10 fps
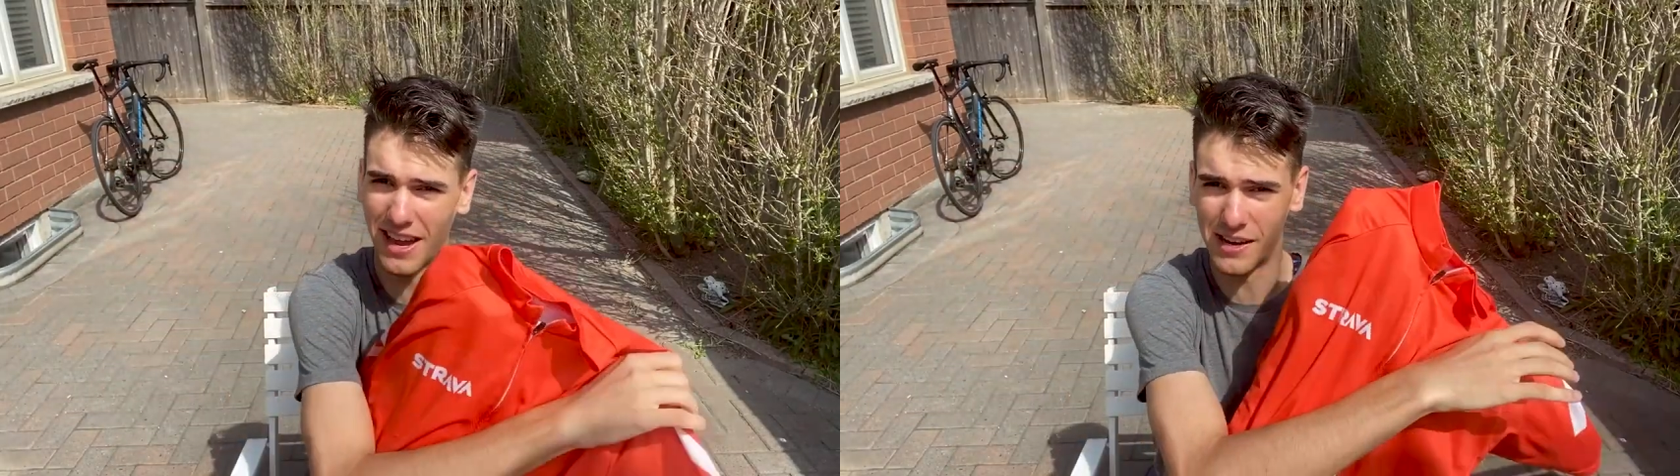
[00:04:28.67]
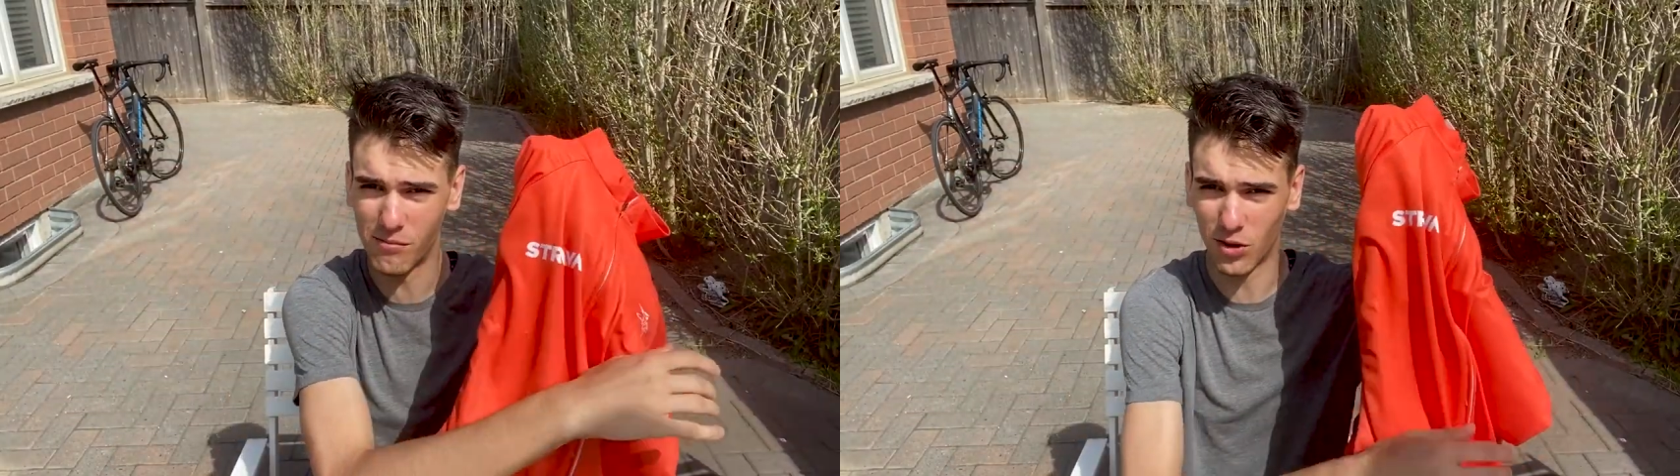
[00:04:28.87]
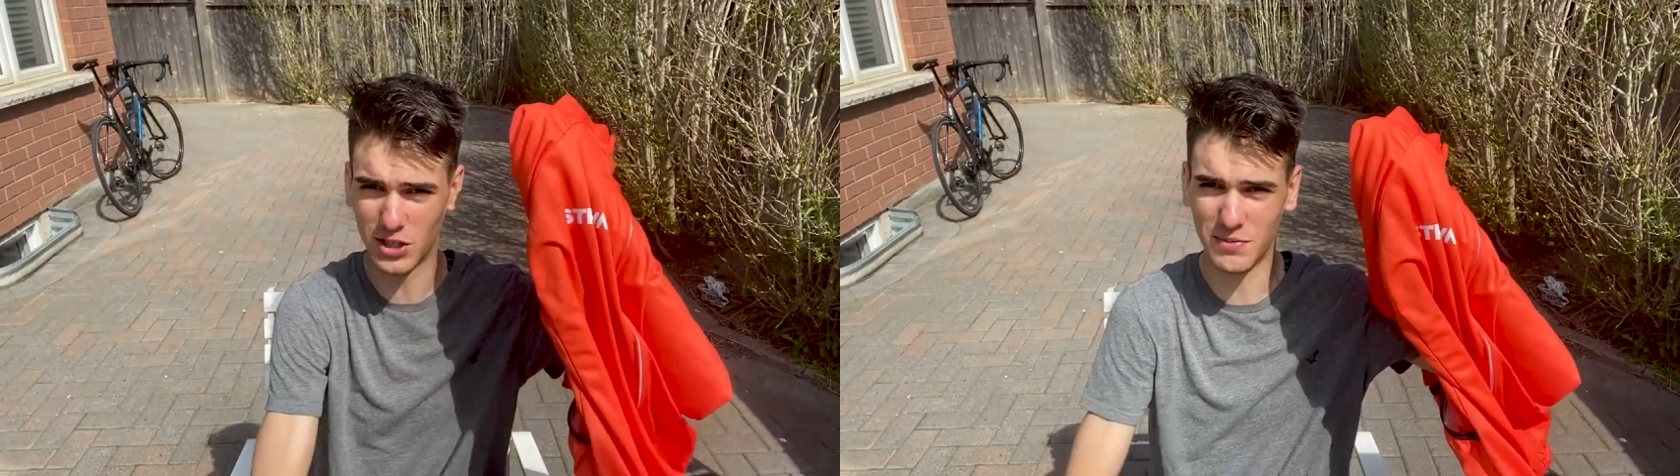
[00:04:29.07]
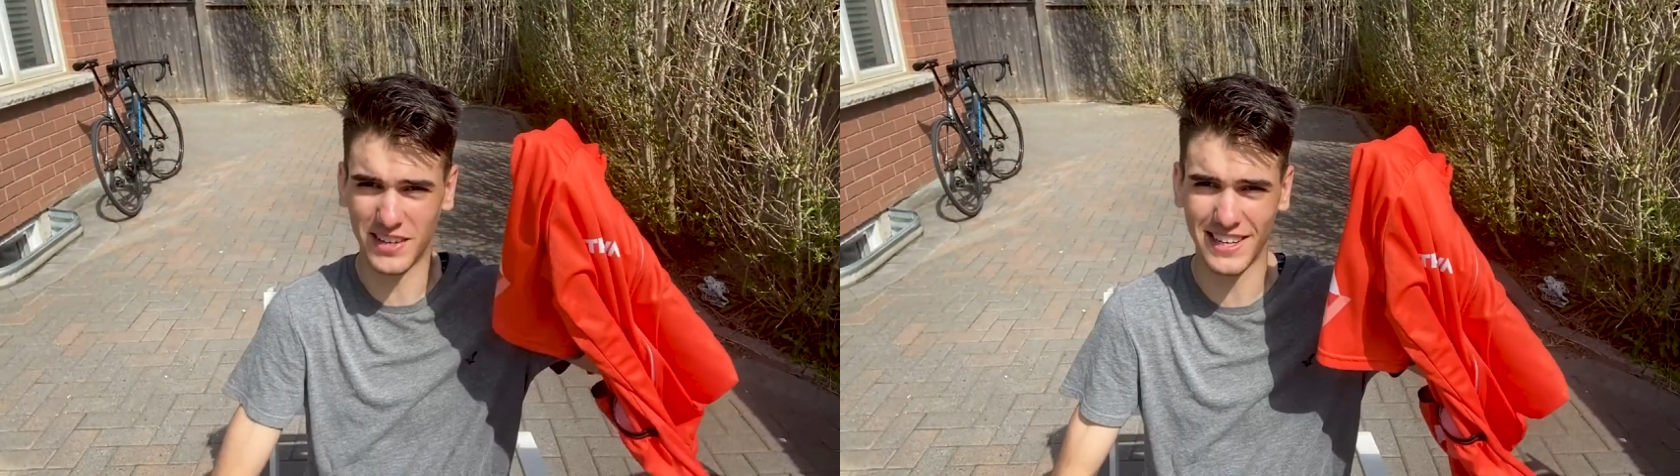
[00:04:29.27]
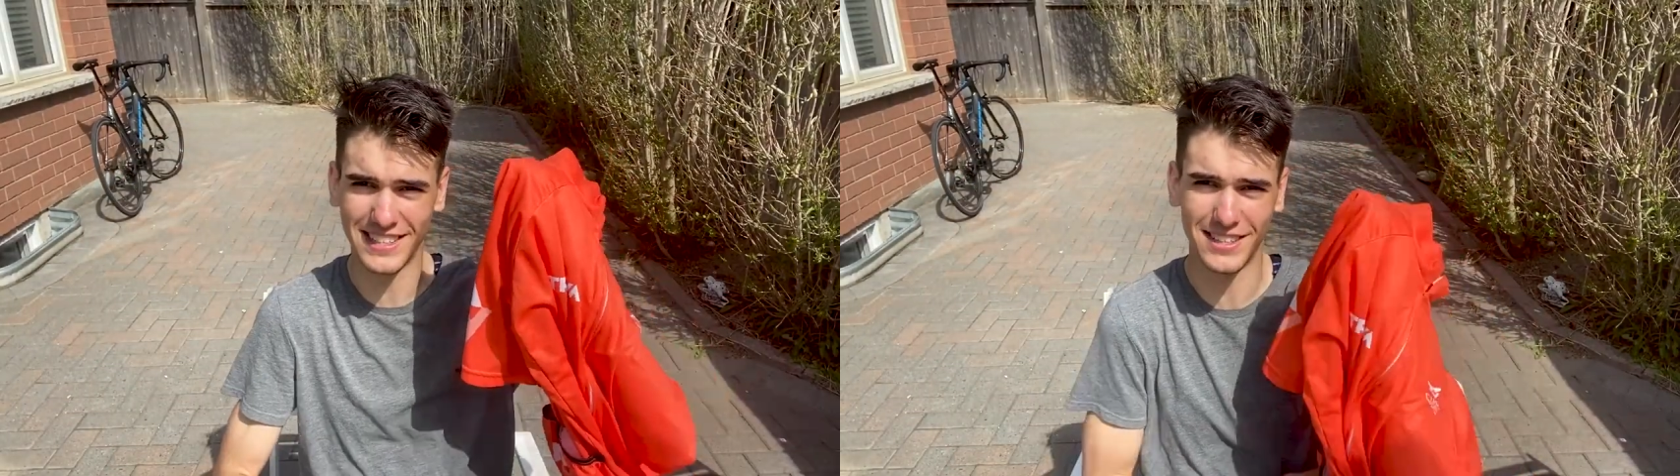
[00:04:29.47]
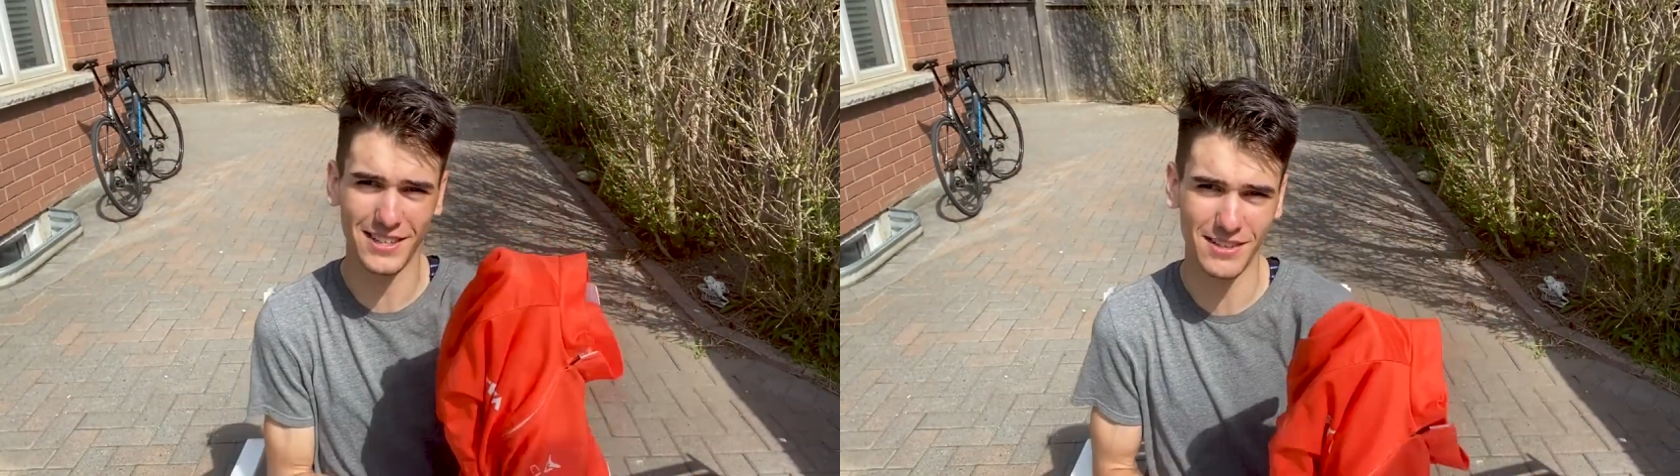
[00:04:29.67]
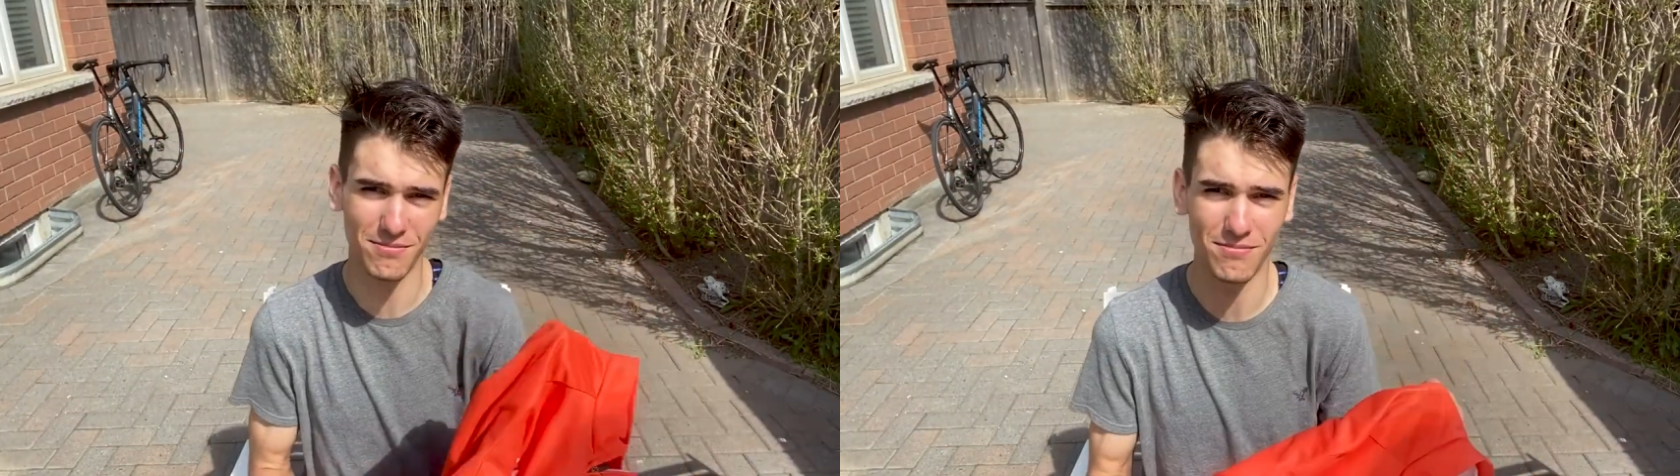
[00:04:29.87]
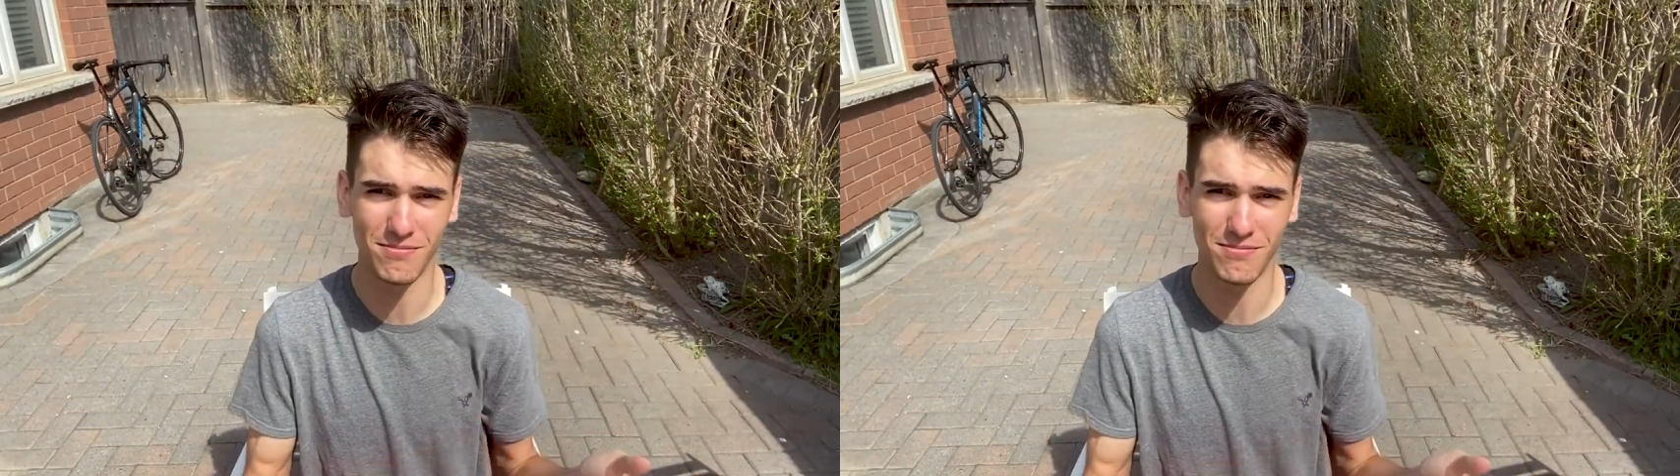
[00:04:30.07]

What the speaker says: anymore just because it doesn't